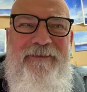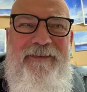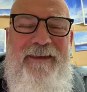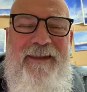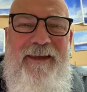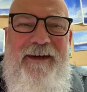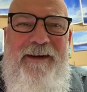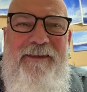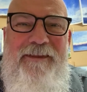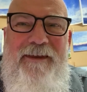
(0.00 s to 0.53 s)

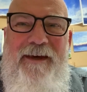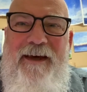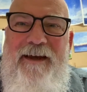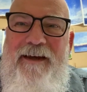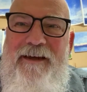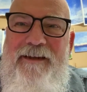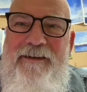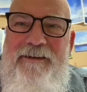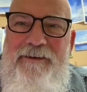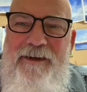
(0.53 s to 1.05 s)
And I thought,
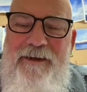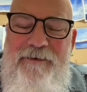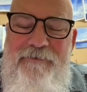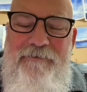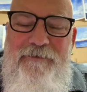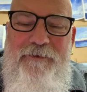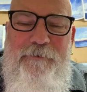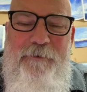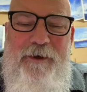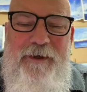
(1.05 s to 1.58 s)
I
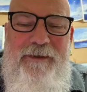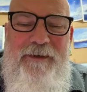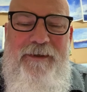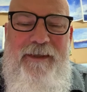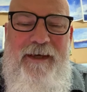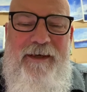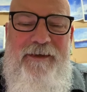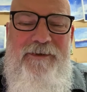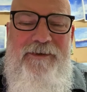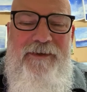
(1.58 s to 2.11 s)
love the way
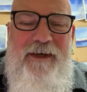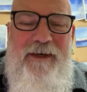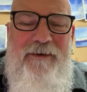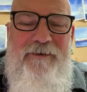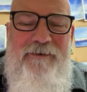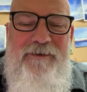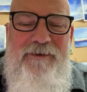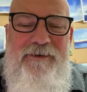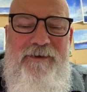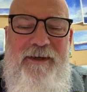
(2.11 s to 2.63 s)
that
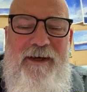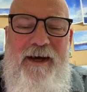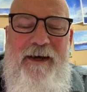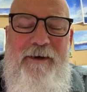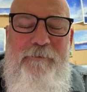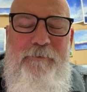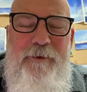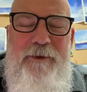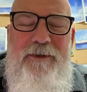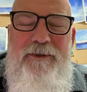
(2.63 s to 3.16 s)
sounds.
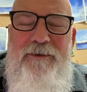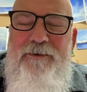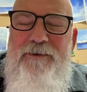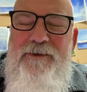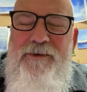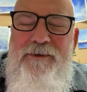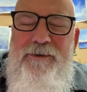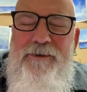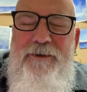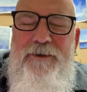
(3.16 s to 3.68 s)
God, would you
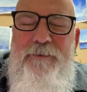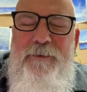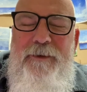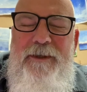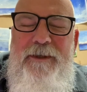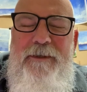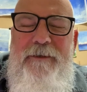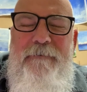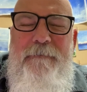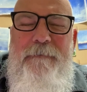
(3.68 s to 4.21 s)
search
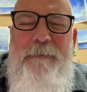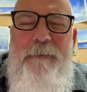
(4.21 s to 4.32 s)
me?